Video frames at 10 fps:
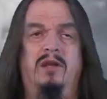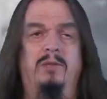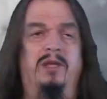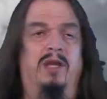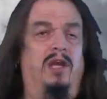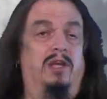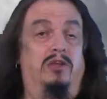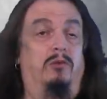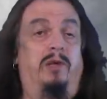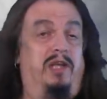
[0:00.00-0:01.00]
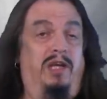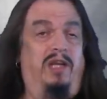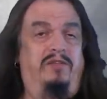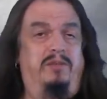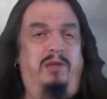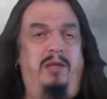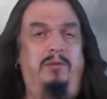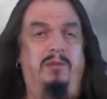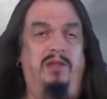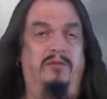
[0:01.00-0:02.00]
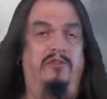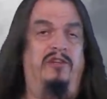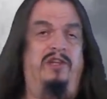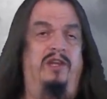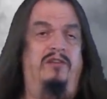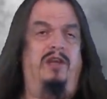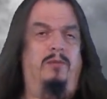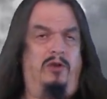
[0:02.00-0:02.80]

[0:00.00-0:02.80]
I mean, nobody, not even Bible believers at that time,